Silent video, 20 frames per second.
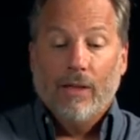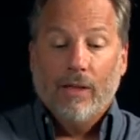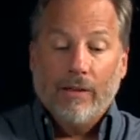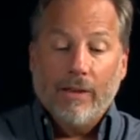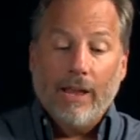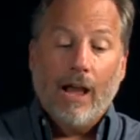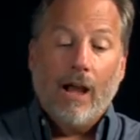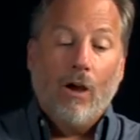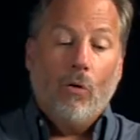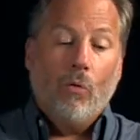
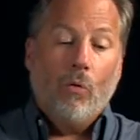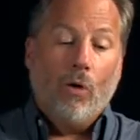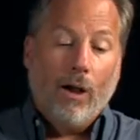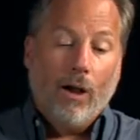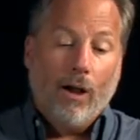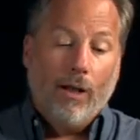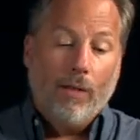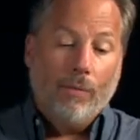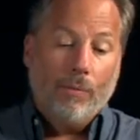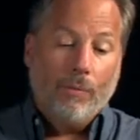
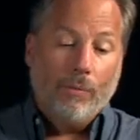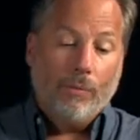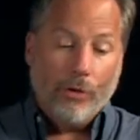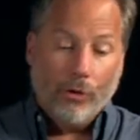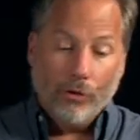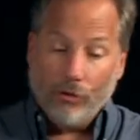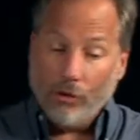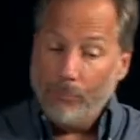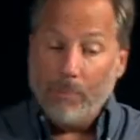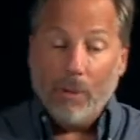Now,
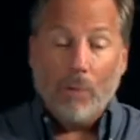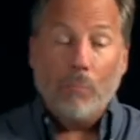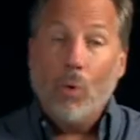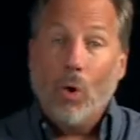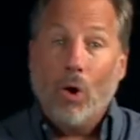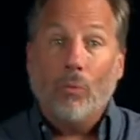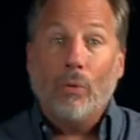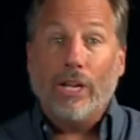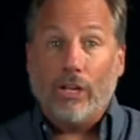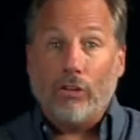there's a bit
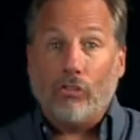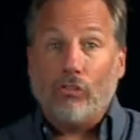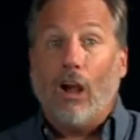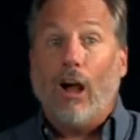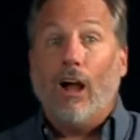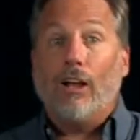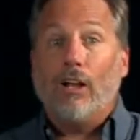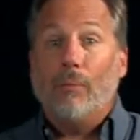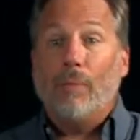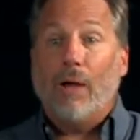more we could
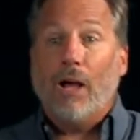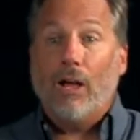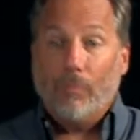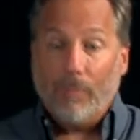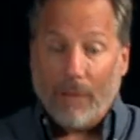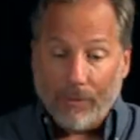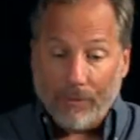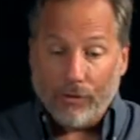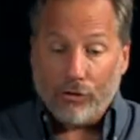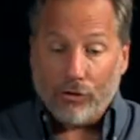talk
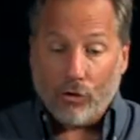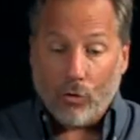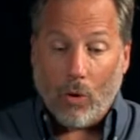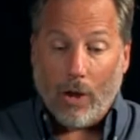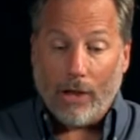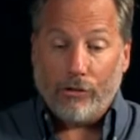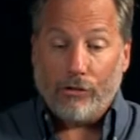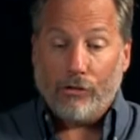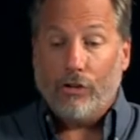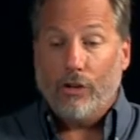about this
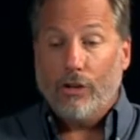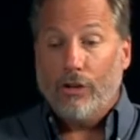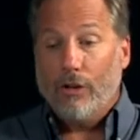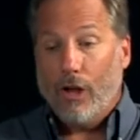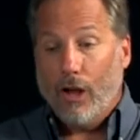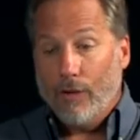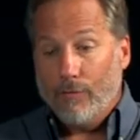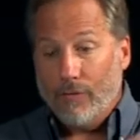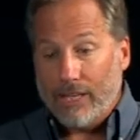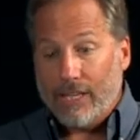question
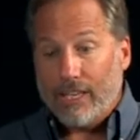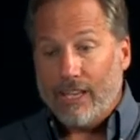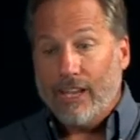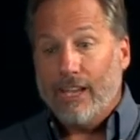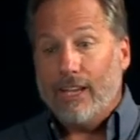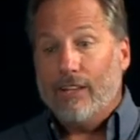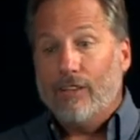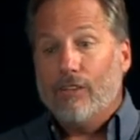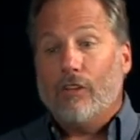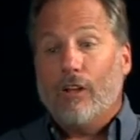of a
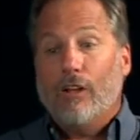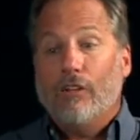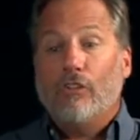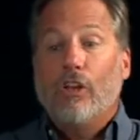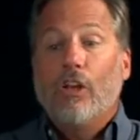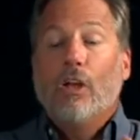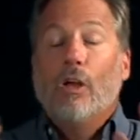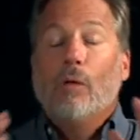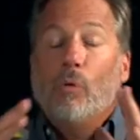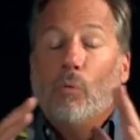king and such,
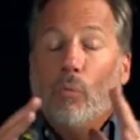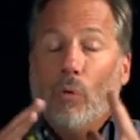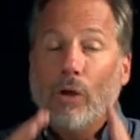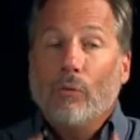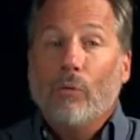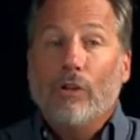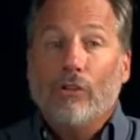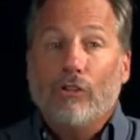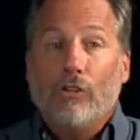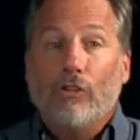but what I
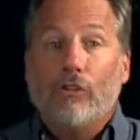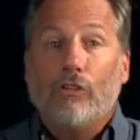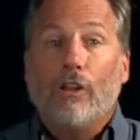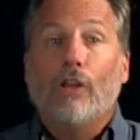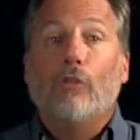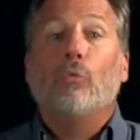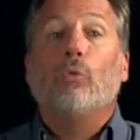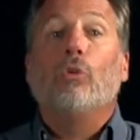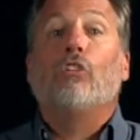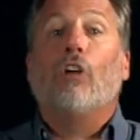want you to
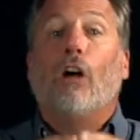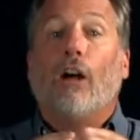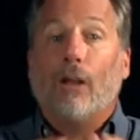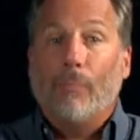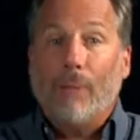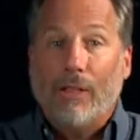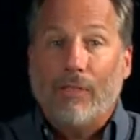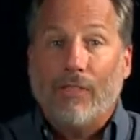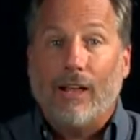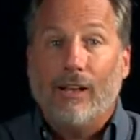understand, we'll talk
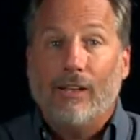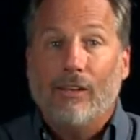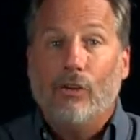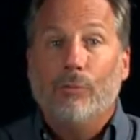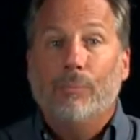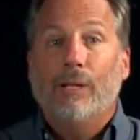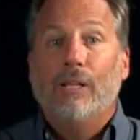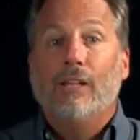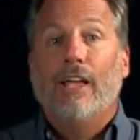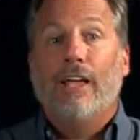about that a
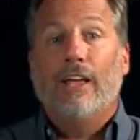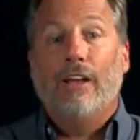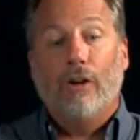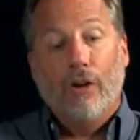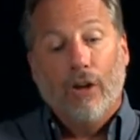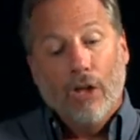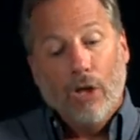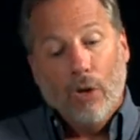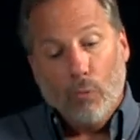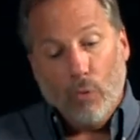little bit
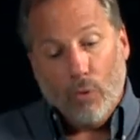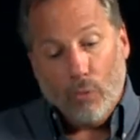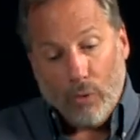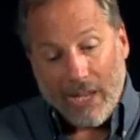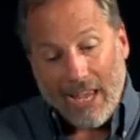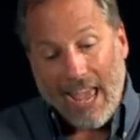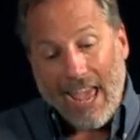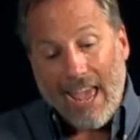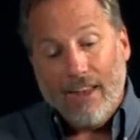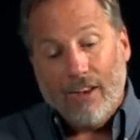later when
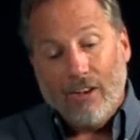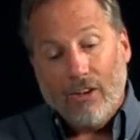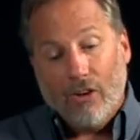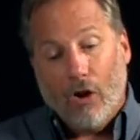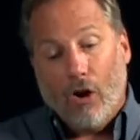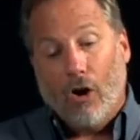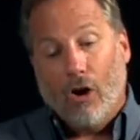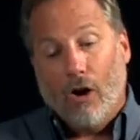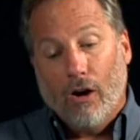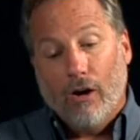we end
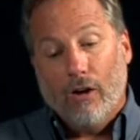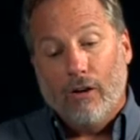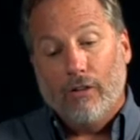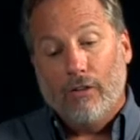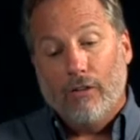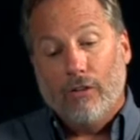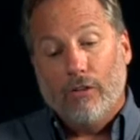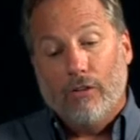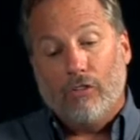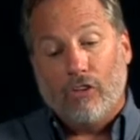our
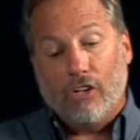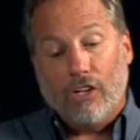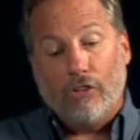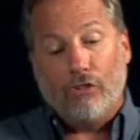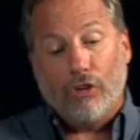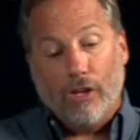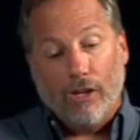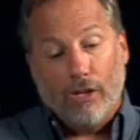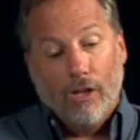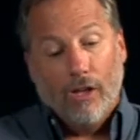
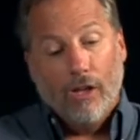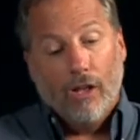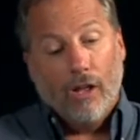teaching,